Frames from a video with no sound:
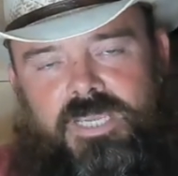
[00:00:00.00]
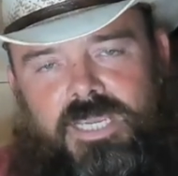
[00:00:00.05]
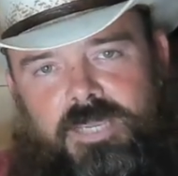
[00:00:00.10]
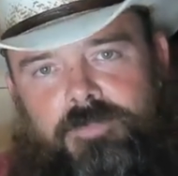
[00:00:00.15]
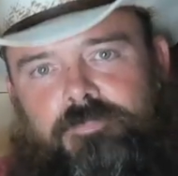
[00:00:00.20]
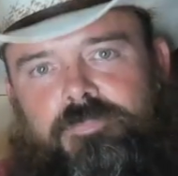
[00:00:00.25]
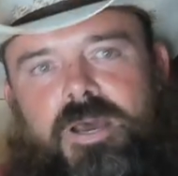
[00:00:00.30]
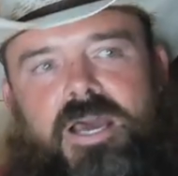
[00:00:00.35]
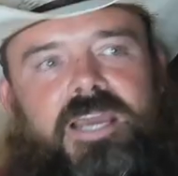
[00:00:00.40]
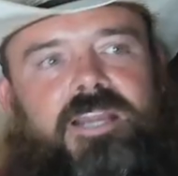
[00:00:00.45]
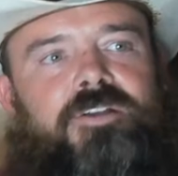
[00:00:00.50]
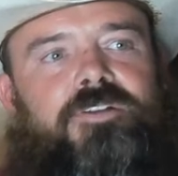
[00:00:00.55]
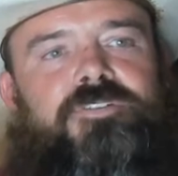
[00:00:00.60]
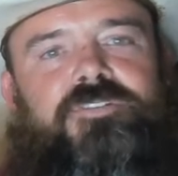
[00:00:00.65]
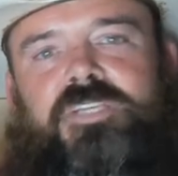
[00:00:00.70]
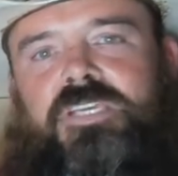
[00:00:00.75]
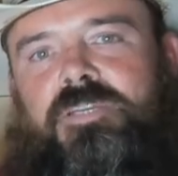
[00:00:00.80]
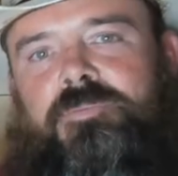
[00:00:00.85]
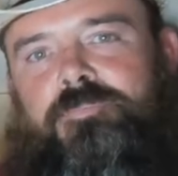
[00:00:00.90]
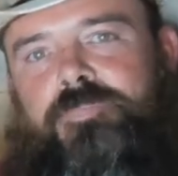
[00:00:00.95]

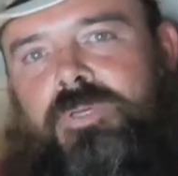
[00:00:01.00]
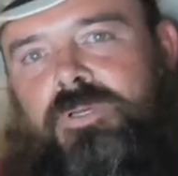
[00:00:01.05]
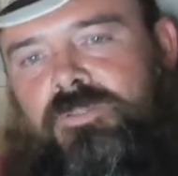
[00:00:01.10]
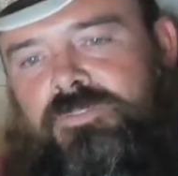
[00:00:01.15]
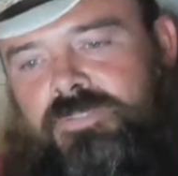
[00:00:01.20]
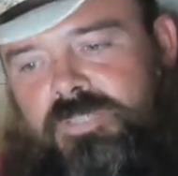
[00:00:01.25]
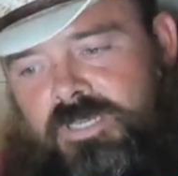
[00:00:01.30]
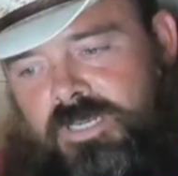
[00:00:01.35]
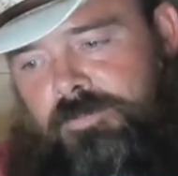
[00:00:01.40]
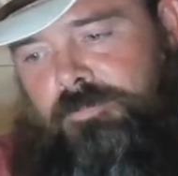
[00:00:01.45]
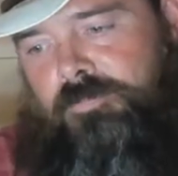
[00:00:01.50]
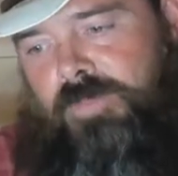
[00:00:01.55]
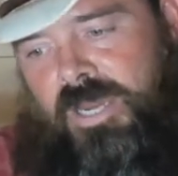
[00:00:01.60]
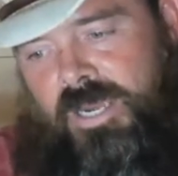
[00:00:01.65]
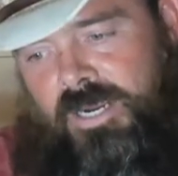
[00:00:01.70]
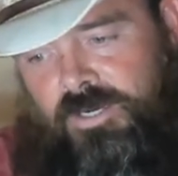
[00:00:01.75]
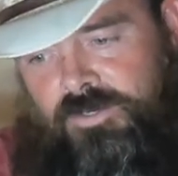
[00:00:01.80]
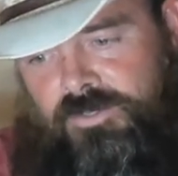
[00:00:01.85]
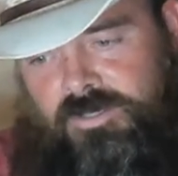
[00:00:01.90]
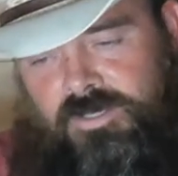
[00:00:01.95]
Empires get built and
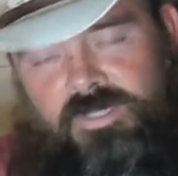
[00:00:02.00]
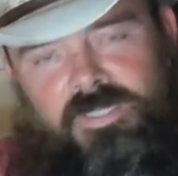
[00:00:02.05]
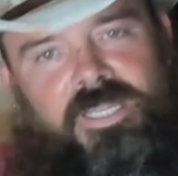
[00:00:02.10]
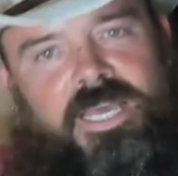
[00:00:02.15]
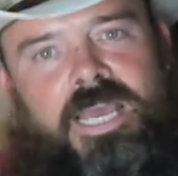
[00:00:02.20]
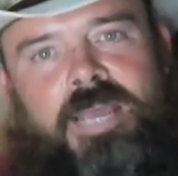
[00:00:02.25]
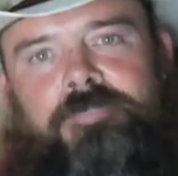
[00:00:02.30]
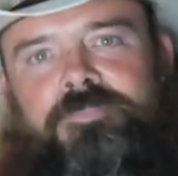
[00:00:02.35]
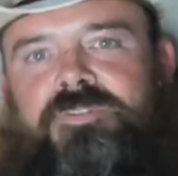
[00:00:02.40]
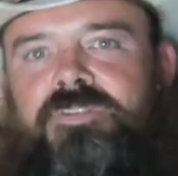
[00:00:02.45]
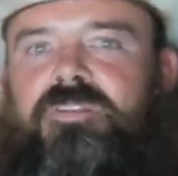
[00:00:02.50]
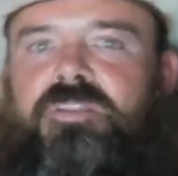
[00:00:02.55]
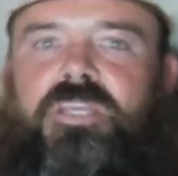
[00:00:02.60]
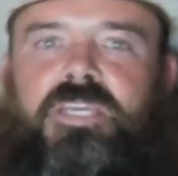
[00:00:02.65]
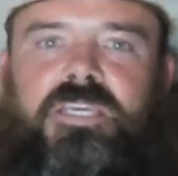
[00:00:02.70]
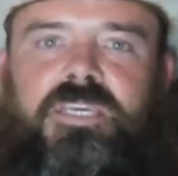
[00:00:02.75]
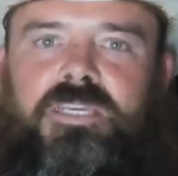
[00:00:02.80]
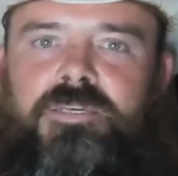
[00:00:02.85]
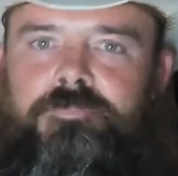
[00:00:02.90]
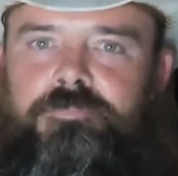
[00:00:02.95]
empires collapse and
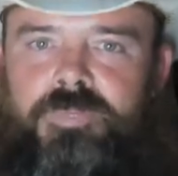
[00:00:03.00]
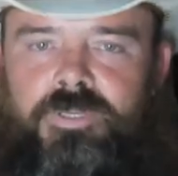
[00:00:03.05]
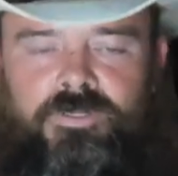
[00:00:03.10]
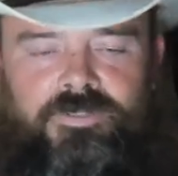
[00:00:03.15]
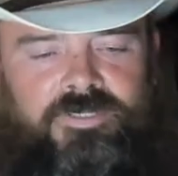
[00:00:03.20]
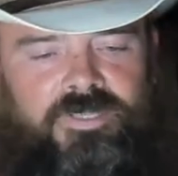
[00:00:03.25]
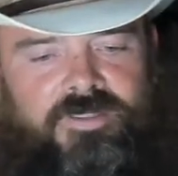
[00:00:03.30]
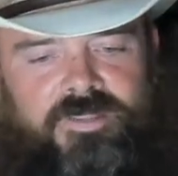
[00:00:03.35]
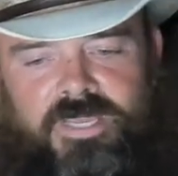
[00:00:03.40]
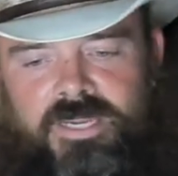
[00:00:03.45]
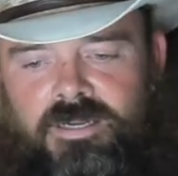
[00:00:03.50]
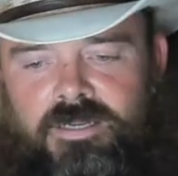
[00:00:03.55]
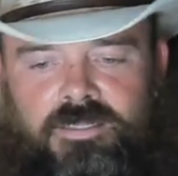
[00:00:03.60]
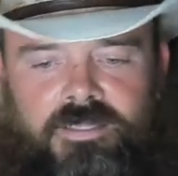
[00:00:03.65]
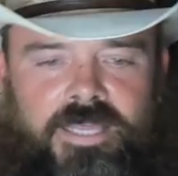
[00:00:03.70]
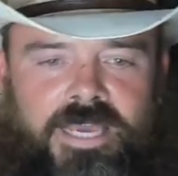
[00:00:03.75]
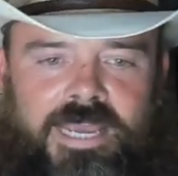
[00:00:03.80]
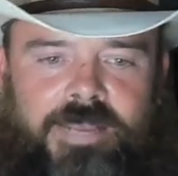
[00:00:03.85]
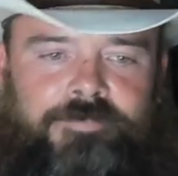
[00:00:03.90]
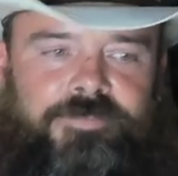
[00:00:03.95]
they get built and they
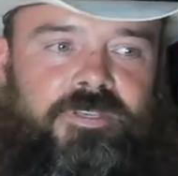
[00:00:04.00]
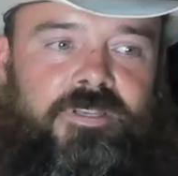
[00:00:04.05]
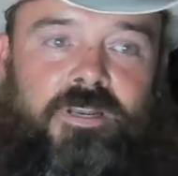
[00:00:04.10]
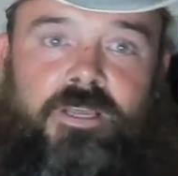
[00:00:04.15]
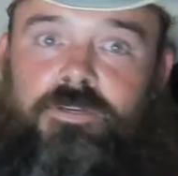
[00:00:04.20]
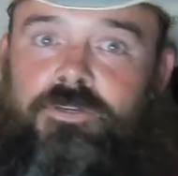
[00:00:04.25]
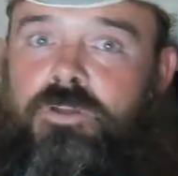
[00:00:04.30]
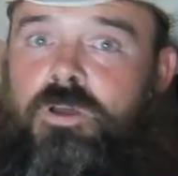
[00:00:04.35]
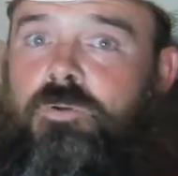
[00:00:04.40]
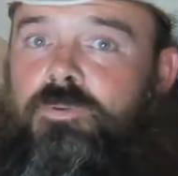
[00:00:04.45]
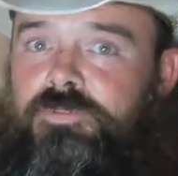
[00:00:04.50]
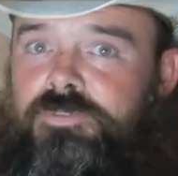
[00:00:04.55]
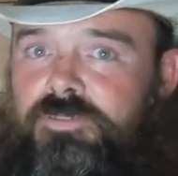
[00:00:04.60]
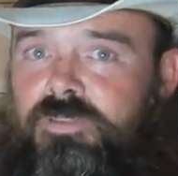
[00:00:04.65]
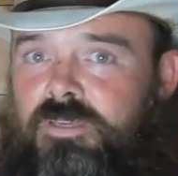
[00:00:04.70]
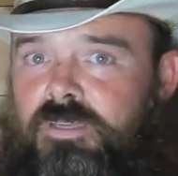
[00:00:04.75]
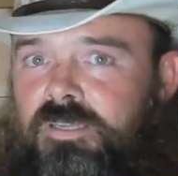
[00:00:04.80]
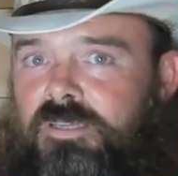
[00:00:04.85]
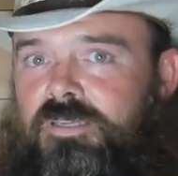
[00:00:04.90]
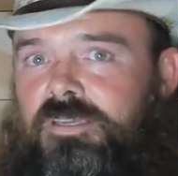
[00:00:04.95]
collapse. And I don't
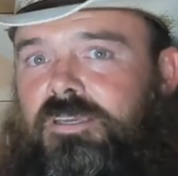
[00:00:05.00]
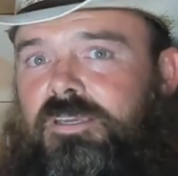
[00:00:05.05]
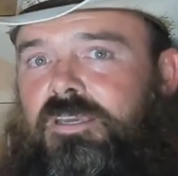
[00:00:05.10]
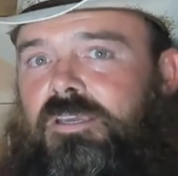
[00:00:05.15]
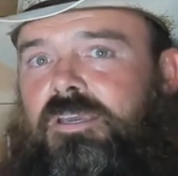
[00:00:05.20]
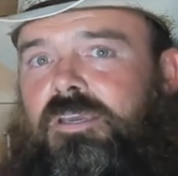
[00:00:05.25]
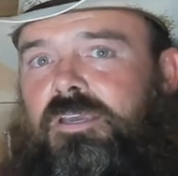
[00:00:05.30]
think